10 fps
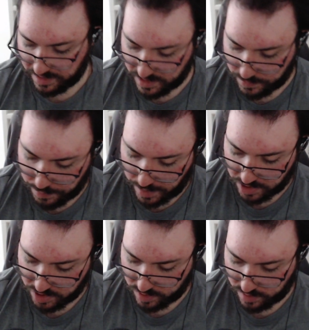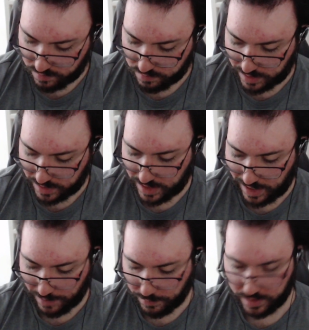special that's
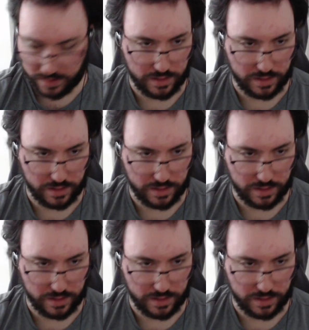happened.